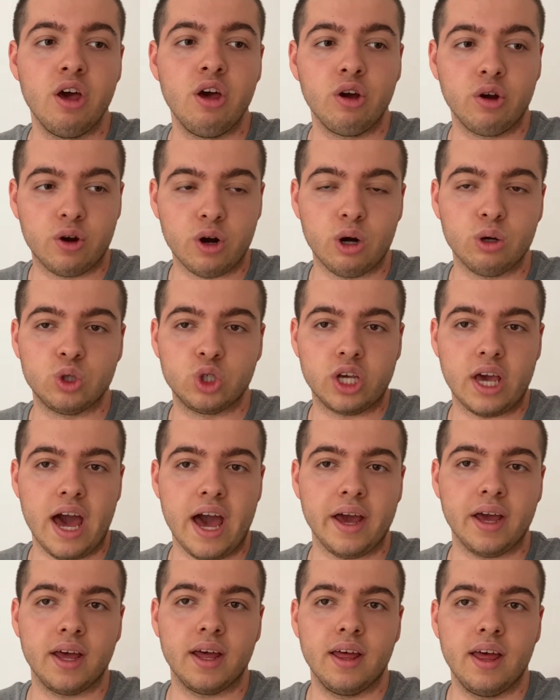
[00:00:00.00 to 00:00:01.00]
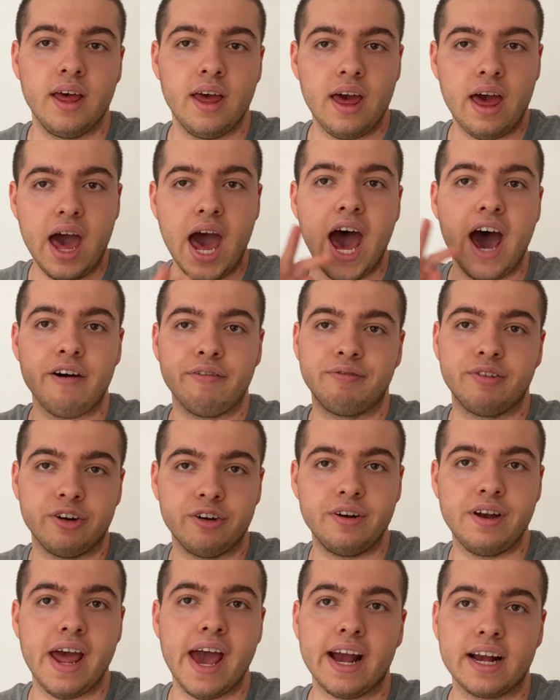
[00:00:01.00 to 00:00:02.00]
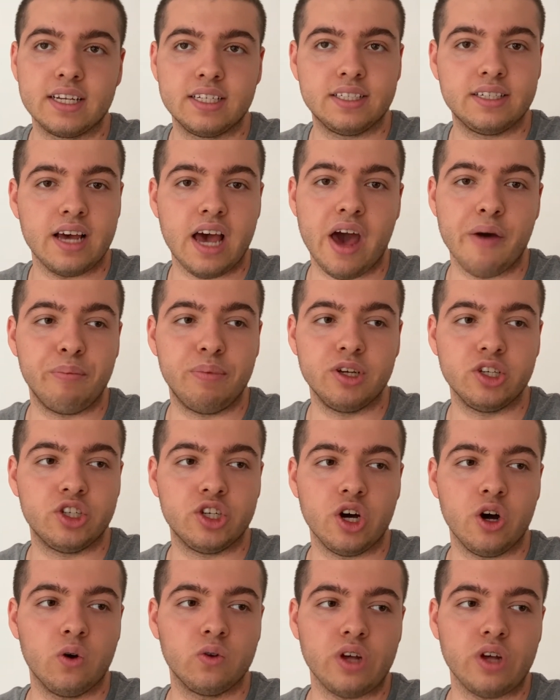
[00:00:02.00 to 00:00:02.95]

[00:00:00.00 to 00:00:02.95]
Gross Gang after next episode.